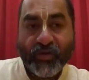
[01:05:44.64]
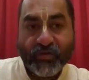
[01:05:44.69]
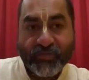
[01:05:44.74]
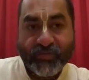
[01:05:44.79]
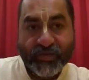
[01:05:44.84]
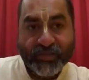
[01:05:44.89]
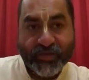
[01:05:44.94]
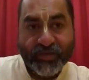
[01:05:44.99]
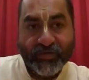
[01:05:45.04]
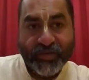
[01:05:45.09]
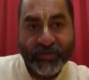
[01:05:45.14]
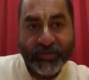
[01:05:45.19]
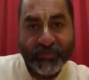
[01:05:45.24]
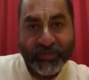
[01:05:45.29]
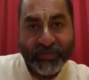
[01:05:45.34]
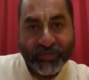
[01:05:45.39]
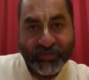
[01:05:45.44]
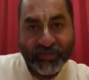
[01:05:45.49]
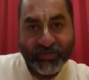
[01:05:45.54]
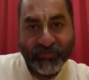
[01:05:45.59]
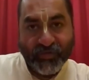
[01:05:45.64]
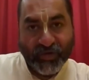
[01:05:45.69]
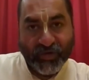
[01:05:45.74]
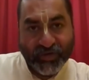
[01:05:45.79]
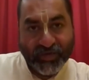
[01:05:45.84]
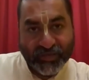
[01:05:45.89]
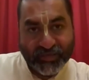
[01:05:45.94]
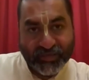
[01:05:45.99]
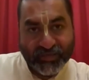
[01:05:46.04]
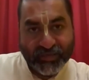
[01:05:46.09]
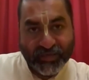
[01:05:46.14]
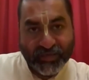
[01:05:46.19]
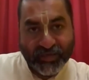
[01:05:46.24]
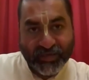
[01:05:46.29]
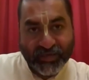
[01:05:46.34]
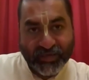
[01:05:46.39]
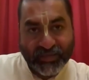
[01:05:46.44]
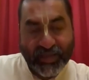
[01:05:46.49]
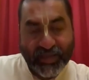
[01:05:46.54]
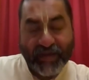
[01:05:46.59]
arrangements for us,
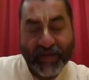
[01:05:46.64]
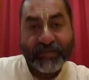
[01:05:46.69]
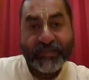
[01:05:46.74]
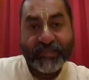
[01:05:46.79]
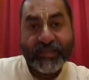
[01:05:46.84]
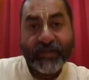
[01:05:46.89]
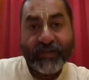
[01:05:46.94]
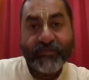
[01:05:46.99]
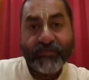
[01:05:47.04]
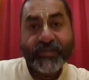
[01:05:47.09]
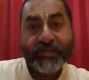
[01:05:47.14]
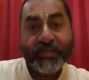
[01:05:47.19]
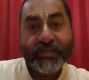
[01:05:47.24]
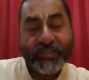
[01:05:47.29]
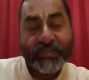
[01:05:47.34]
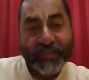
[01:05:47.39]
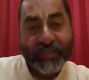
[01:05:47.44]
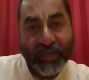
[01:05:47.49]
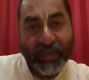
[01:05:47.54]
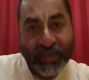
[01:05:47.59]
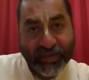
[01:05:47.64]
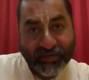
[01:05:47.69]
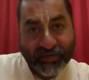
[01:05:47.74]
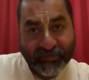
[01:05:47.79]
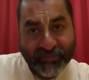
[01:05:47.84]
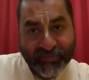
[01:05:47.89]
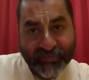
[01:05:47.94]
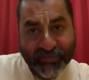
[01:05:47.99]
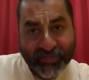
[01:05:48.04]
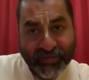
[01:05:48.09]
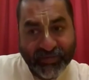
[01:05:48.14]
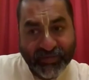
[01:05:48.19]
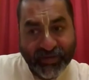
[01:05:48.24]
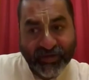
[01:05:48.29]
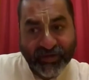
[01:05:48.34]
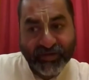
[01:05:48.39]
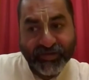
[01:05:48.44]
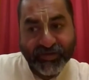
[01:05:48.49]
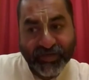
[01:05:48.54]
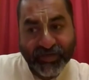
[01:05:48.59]
that itself is a sign
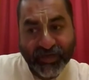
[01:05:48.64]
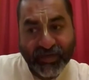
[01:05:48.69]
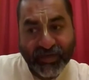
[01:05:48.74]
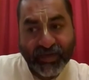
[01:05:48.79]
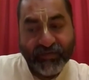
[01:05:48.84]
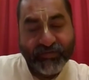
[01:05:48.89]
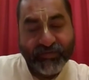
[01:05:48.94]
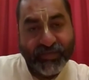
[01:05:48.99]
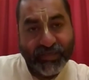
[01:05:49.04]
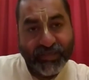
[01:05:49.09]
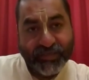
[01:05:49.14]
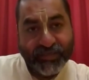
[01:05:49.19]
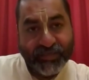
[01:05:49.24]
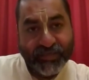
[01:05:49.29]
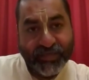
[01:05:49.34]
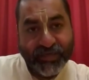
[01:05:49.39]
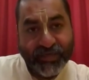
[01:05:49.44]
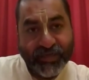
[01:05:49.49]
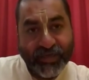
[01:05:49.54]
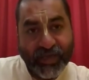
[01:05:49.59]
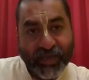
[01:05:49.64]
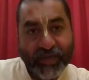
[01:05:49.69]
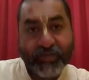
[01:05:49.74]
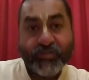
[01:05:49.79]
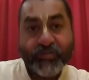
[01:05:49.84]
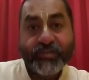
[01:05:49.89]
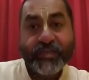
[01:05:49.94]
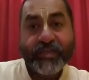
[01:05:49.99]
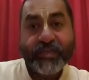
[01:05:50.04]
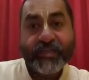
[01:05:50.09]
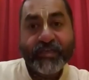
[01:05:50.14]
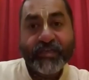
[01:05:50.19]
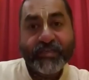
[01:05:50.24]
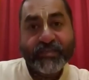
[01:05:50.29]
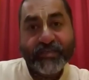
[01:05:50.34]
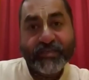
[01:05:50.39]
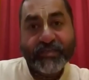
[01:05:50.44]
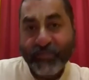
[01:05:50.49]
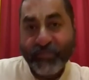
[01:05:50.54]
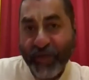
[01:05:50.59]
that Krishna loves us. And you see
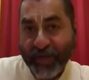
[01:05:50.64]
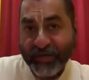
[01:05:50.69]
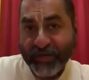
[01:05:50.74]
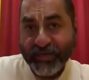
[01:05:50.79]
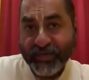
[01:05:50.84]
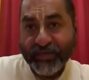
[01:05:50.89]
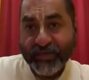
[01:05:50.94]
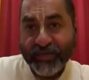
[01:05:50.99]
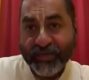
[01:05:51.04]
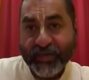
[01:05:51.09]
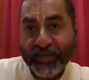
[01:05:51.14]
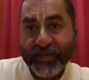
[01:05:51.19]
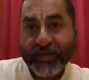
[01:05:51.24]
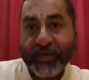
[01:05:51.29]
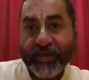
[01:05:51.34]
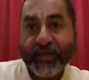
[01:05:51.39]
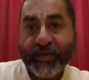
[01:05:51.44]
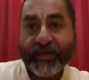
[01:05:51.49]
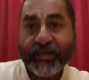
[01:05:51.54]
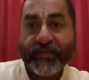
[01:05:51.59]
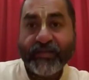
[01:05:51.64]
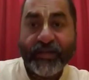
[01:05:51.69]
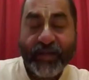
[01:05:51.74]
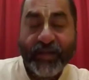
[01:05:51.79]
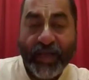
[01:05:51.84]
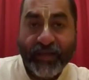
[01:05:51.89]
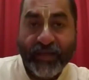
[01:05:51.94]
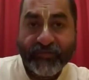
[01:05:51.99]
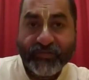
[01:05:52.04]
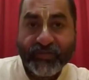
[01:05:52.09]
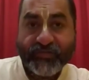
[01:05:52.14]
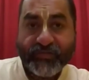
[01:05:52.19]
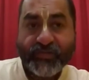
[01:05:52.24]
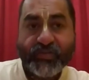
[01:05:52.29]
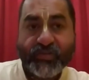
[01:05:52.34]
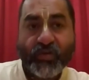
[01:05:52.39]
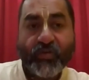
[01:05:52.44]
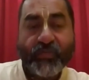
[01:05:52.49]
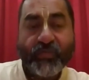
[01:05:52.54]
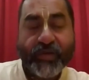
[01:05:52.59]
this practically in the lives of
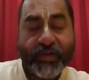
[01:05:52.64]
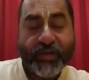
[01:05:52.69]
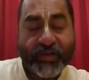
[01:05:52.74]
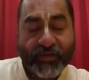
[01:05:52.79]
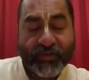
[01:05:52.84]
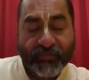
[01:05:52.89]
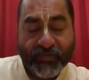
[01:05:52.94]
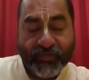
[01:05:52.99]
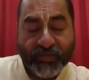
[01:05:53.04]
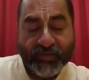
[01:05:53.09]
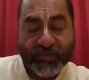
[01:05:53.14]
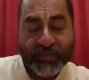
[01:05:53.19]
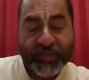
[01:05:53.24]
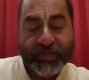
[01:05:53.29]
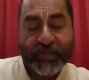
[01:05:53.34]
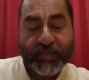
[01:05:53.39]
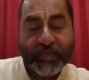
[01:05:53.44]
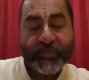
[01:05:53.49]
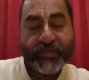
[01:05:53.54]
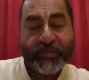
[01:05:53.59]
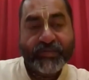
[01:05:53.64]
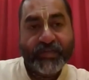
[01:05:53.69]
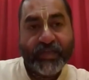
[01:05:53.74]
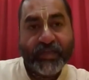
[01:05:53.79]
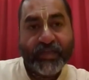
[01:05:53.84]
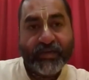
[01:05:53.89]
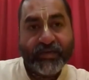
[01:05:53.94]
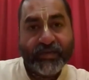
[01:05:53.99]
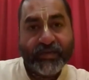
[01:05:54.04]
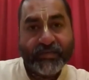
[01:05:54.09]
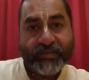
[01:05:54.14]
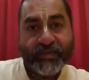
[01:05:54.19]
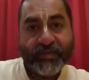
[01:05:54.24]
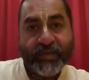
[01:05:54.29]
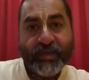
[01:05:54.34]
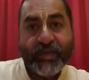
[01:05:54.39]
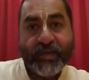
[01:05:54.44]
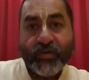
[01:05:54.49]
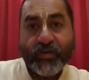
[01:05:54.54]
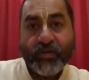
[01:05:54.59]
so many different saintly personalities
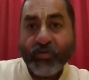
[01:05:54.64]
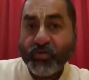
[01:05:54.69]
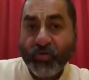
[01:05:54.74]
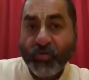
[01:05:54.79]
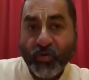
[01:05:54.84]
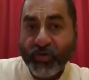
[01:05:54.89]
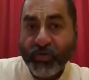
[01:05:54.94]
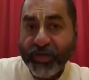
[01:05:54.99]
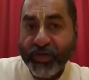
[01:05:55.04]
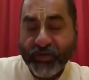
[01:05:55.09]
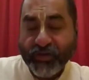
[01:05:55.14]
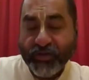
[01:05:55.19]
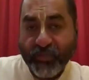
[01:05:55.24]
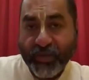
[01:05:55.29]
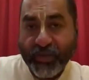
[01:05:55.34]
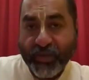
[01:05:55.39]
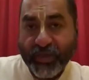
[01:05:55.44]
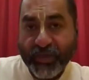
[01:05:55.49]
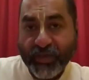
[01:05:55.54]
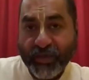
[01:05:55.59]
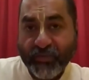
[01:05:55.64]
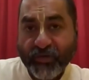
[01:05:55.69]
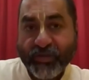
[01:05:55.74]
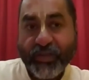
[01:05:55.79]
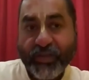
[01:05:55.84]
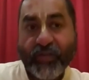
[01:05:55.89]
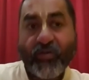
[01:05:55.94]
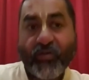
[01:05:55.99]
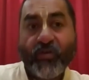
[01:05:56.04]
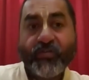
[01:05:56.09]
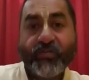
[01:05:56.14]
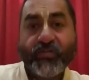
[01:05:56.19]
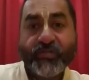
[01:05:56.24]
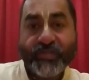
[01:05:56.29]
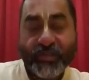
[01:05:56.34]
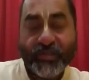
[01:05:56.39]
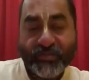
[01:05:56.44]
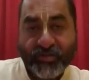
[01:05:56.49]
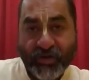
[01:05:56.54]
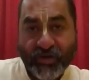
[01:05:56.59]
who don't need to be here, but they go through
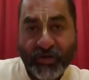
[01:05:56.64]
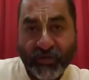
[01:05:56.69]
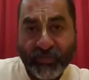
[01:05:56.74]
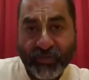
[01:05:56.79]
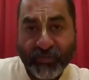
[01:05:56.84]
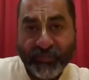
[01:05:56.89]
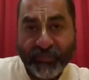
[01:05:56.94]
such trouble.